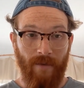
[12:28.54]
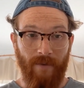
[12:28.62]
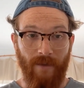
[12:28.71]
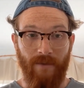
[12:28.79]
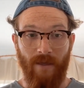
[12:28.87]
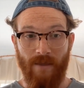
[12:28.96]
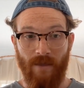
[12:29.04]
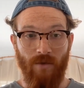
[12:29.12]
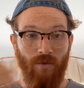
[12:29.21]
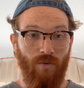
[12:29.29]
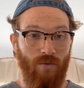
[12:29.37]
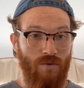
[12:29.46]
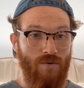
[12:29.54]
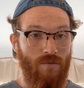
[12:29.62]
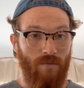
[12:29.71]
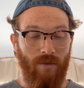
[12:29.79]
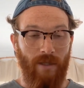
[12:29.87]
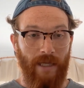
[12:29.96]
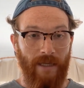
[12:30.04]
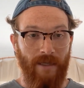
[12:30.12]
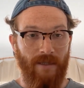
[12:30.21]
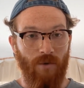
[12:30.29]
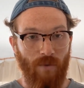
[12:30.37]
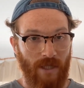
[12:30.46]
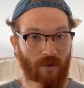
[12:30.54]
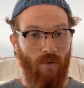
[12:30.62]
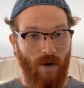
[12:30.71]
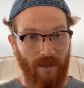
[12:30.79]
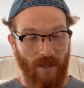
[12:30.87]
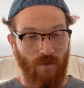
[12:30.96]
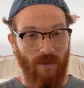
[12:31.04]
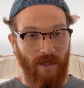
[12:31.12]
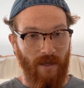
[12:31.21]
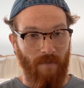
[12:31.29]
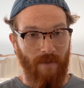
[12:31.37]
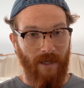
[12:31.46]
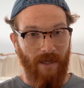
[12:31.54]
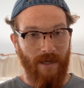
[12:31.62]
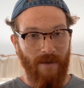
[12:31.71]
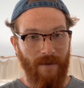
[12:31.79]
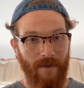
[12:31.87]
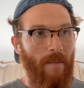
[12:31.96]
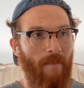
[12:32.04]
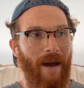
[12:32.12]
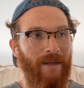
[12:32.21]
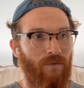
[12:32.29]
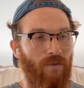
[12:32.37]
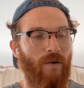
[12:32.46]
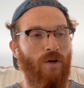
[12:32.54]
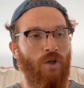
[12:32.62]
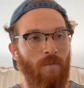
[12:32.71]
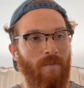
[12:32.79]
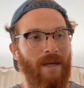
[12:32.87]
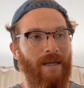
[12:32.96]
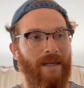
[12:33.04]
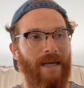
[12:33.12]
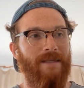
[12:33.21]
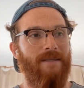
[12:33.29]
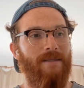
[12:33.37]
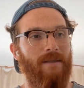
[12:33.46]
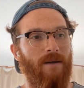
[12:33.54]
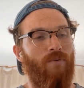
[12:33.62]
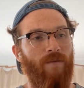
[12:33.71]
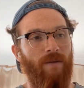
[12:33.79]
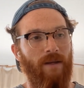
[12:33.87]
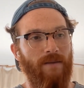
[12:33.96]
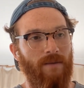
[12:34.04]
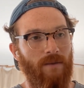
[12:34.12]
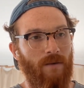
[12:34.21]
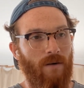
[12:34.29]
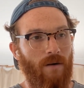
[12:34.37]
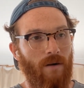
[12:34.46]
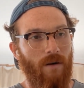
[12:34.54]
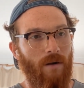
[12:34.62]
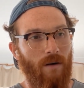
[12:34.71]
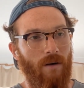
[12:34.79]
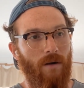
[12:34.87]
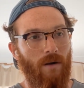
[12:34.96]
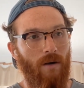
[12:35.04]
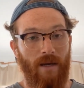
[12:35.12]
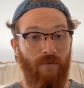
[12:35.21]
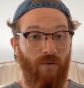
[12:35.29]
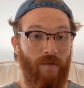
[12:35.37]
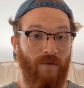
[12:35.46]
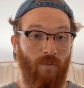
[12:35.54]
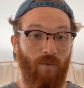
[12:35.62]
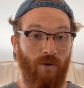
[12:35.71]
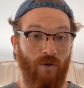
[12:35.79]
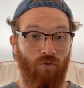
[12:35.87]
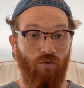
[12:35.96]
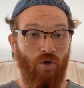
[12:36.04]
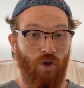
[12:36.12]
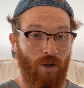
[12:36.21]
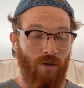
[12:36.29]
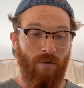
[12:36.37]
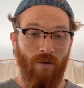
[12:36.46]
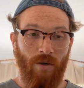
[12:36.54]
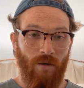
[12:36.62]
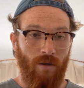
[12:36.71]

that doesn't do the nitty-gritty work that you need at the beginning, the impact of the function being less prevalent. And if you have someone who's too junior,